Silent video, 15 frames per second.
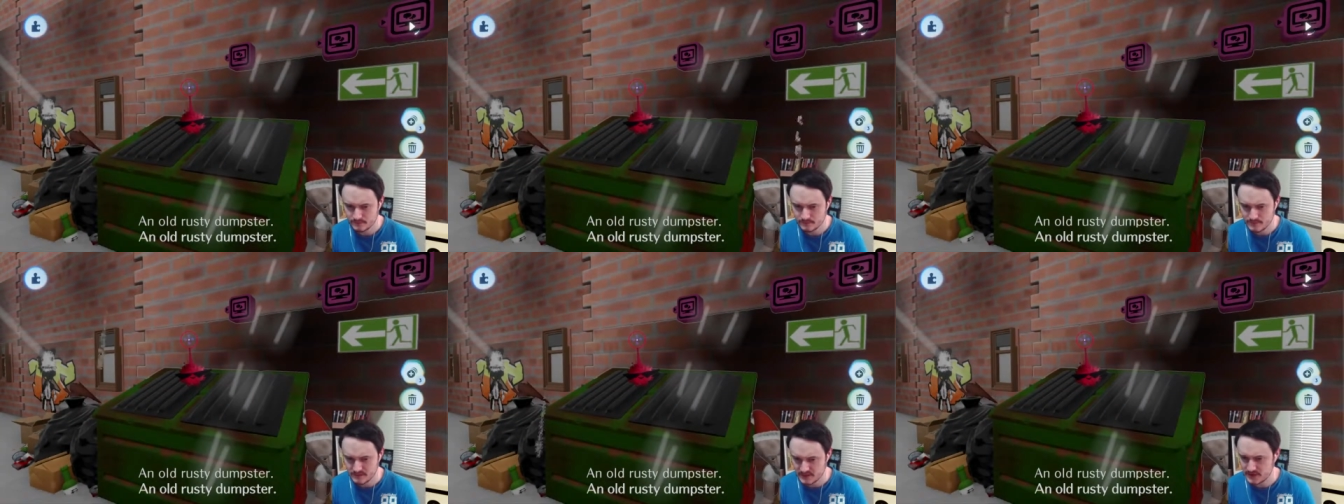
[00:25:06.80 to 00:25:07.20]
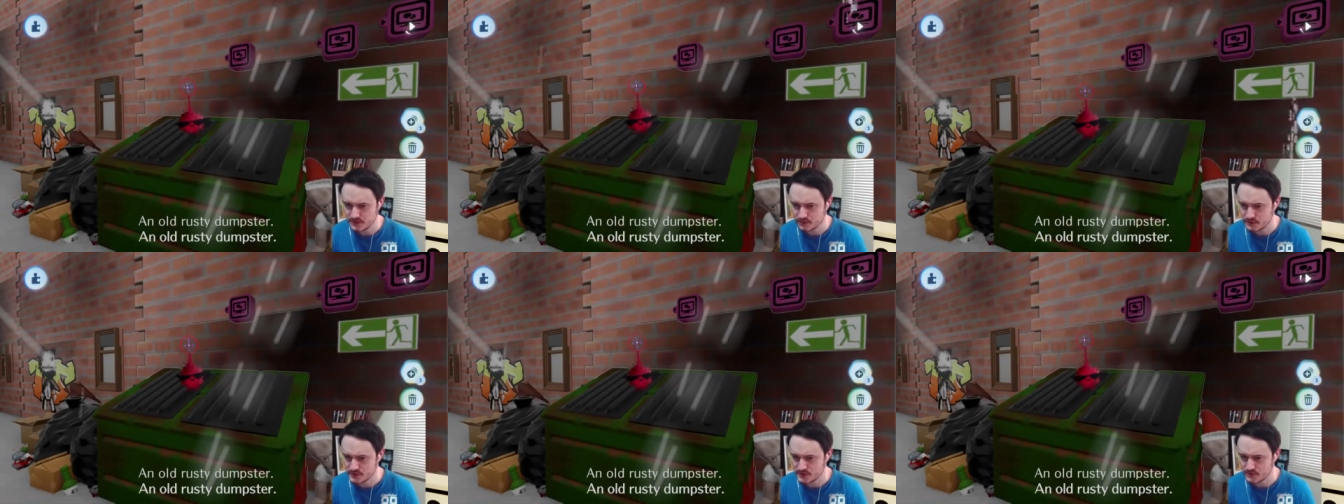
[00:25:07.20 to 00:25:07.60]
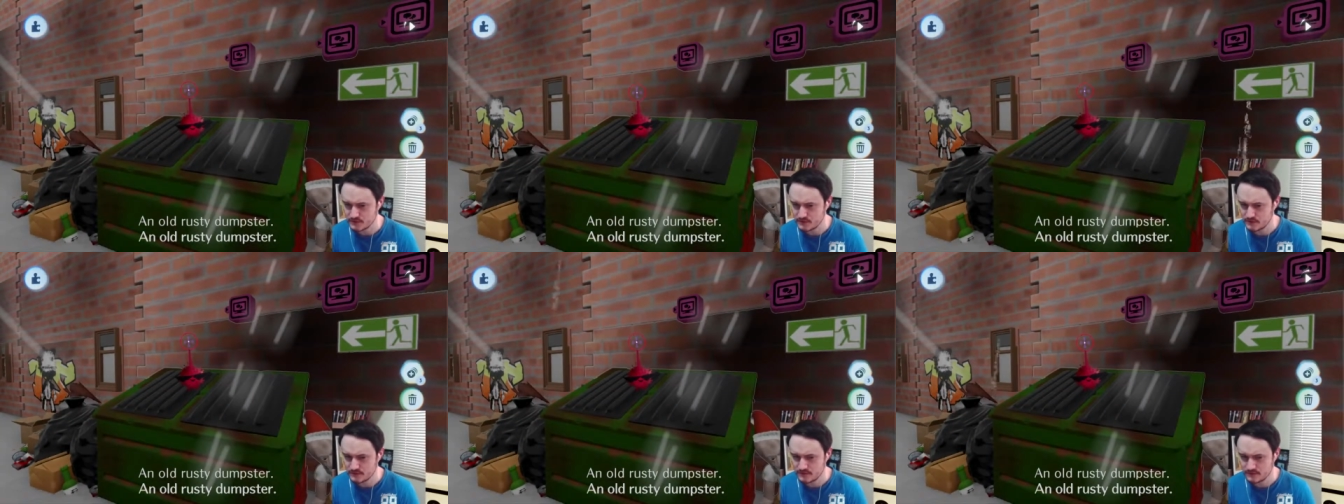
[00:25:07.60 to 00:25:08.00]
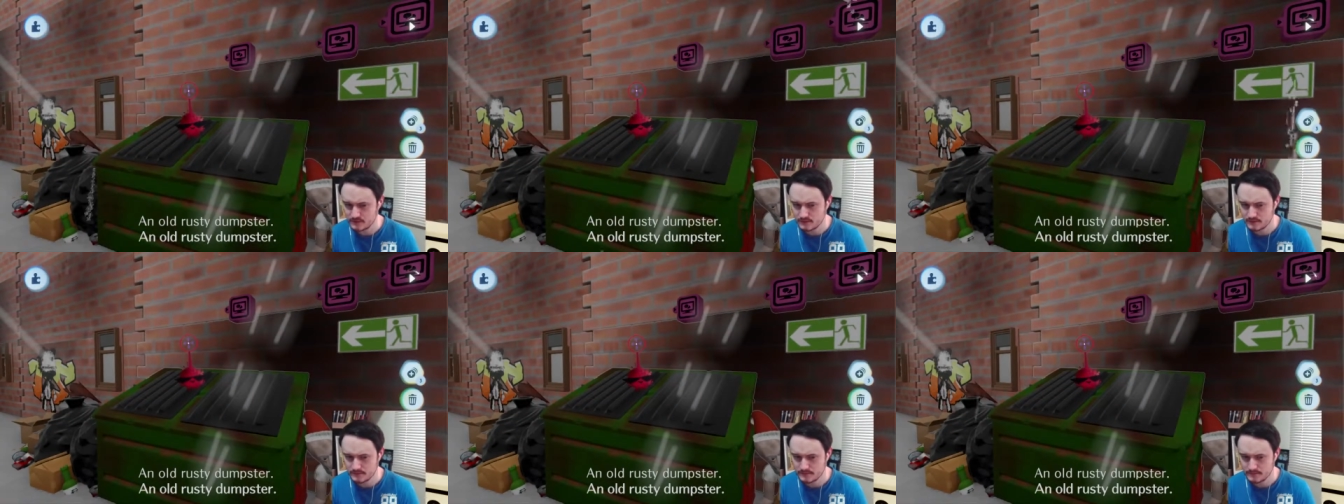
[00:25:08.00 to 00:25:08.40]
I think it looks good.
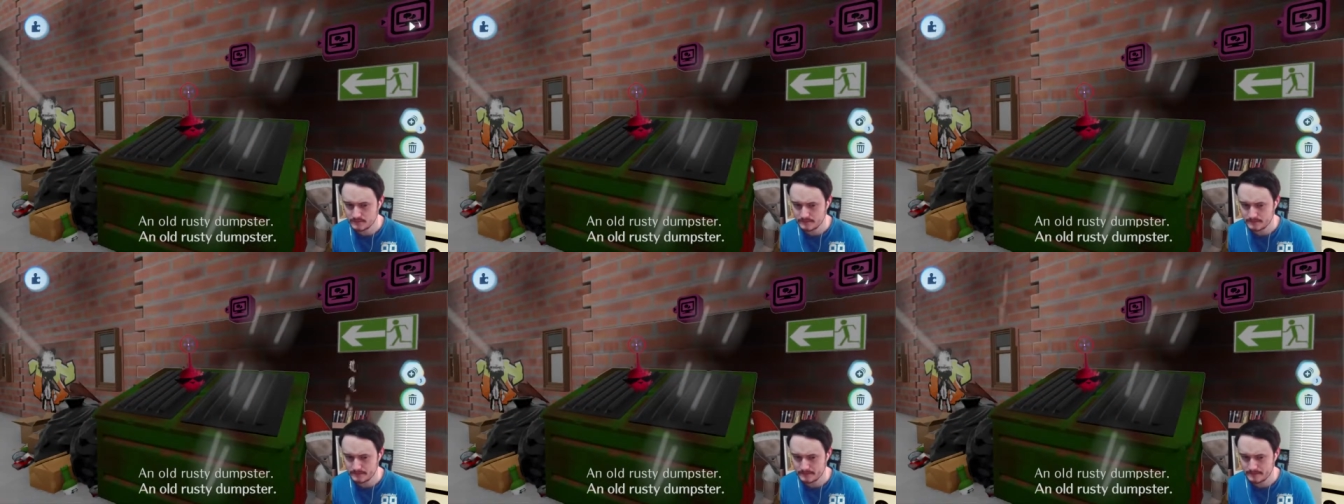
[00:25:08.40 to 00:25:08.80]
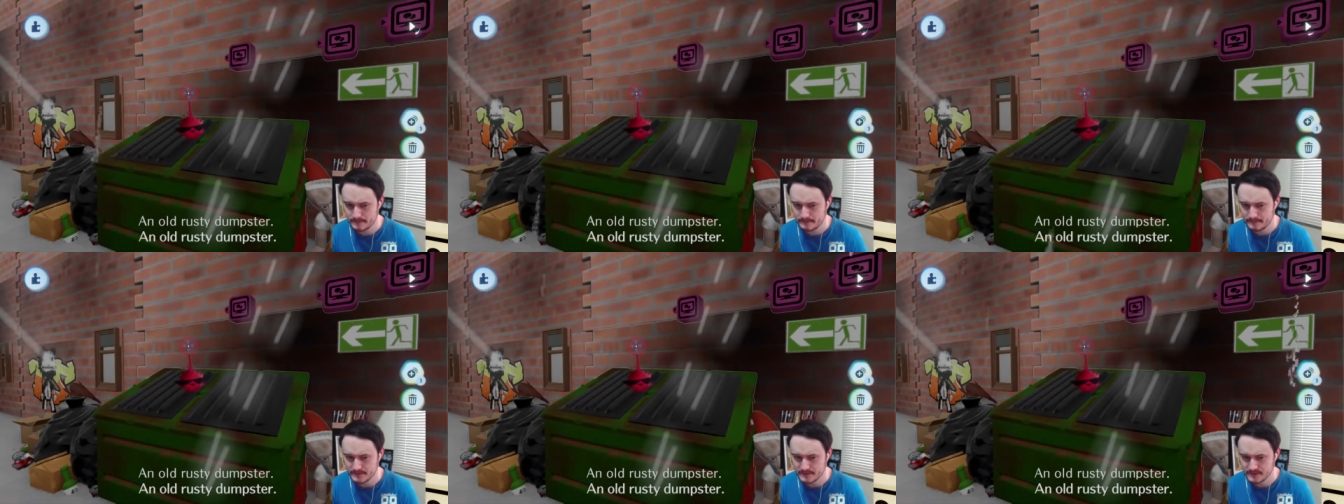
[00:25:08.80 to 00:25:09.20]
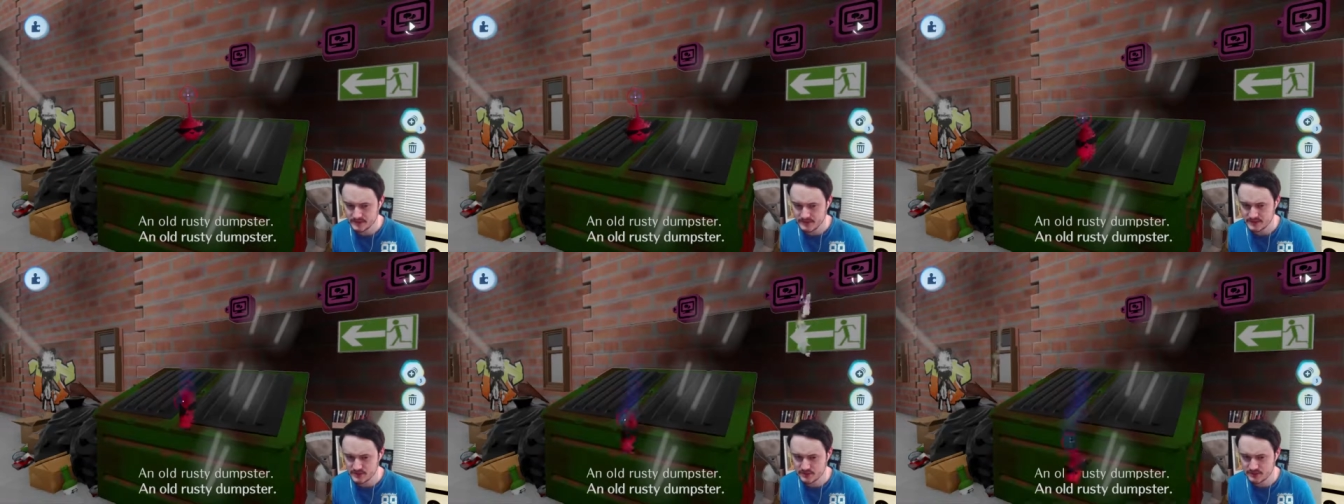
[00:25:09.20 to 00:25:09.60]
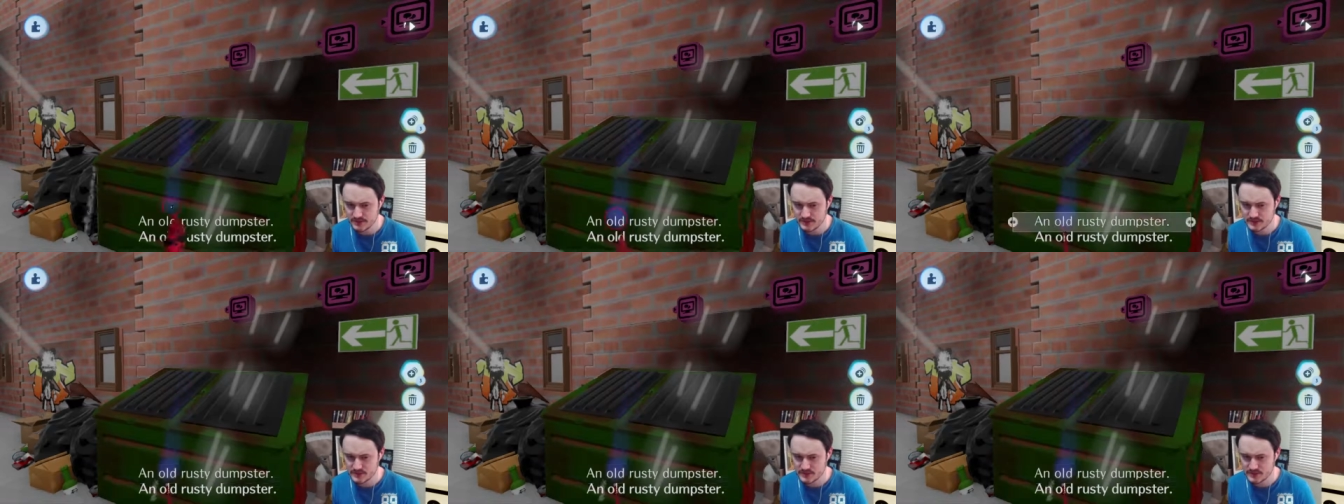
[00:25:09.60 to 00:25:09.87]
So that's good then.